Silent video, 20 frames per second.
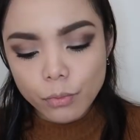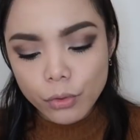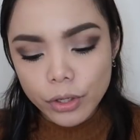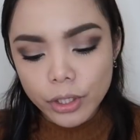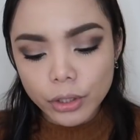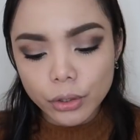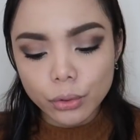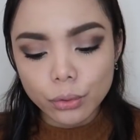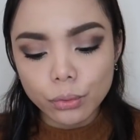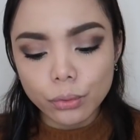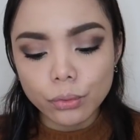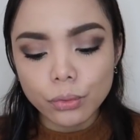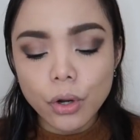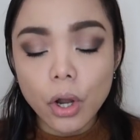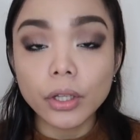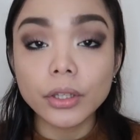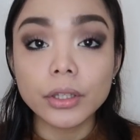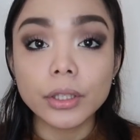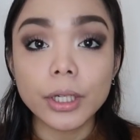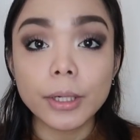I'm going to
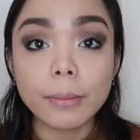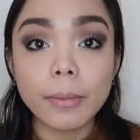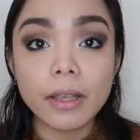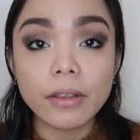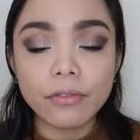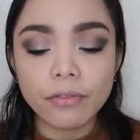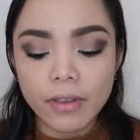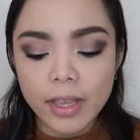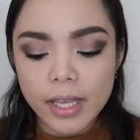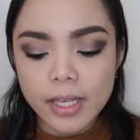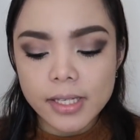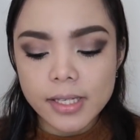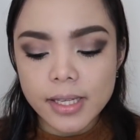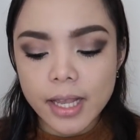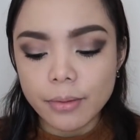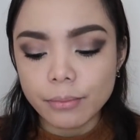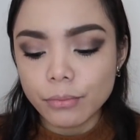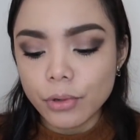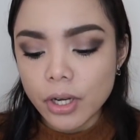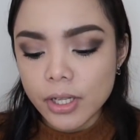contour my face
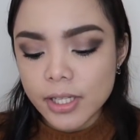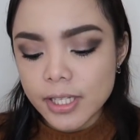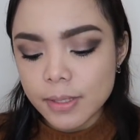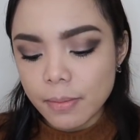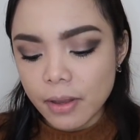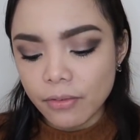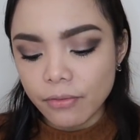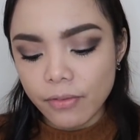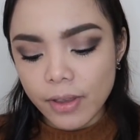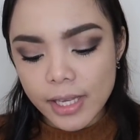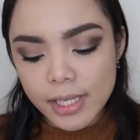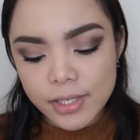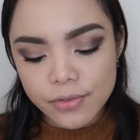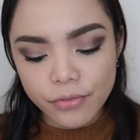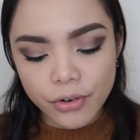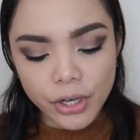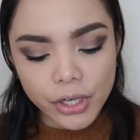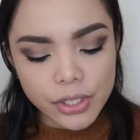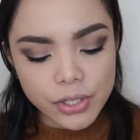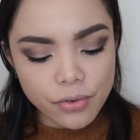and bronze my face
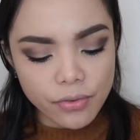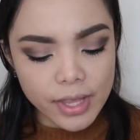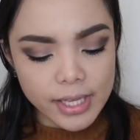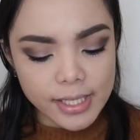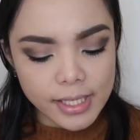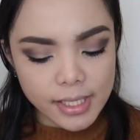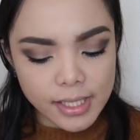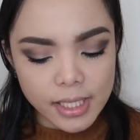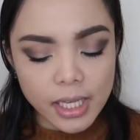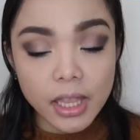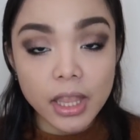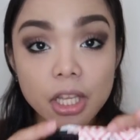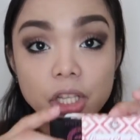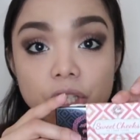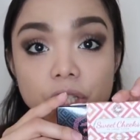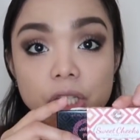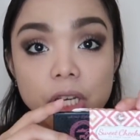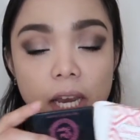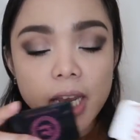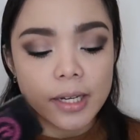first. So this is in the
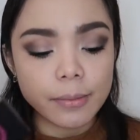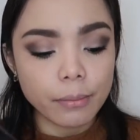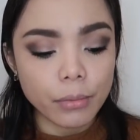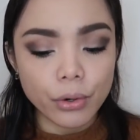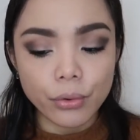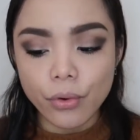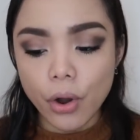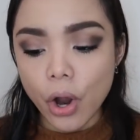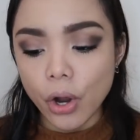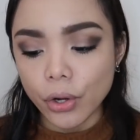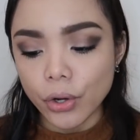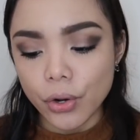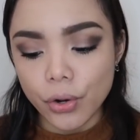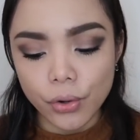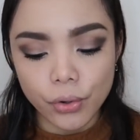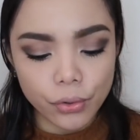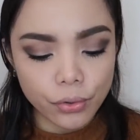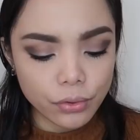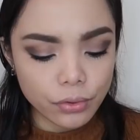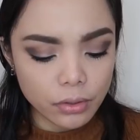shade
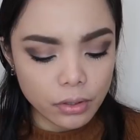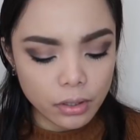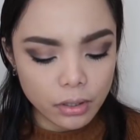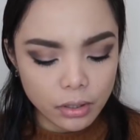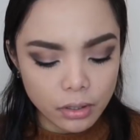Morocco.